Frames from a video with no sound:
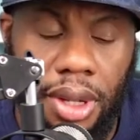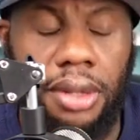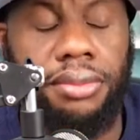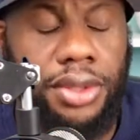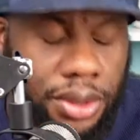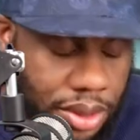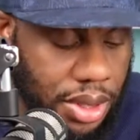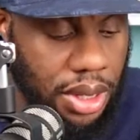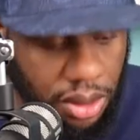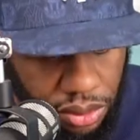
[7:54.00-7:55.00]
And say,
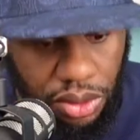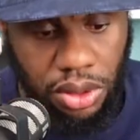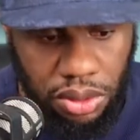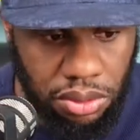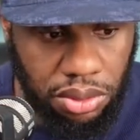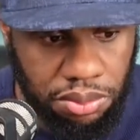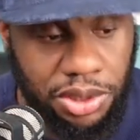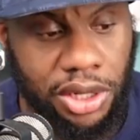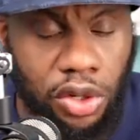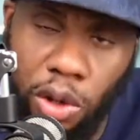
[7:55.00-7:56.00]
you know,
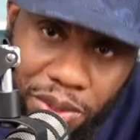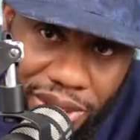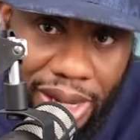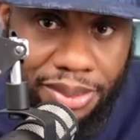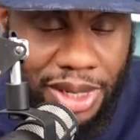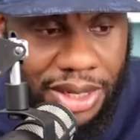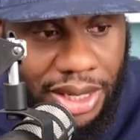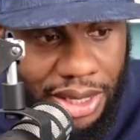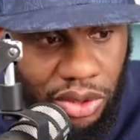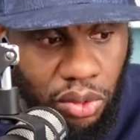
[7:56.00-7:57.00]
play it a couple times a day
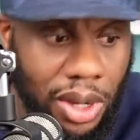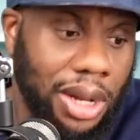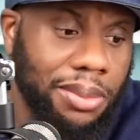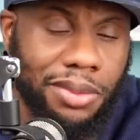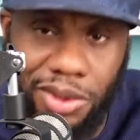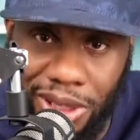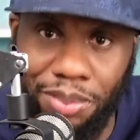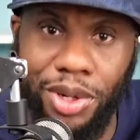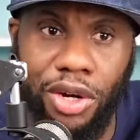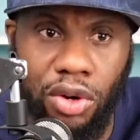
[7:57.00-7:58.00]
the two while I
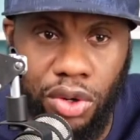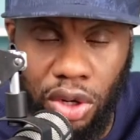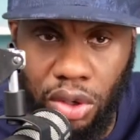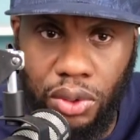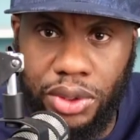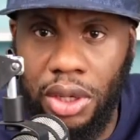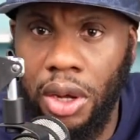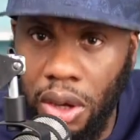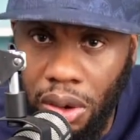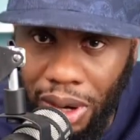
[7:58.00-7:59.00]
play around the house
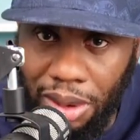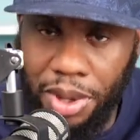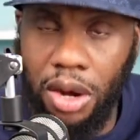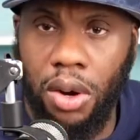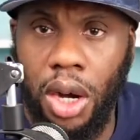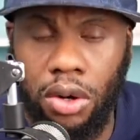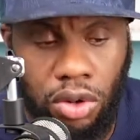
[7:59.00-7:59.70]
while me I walk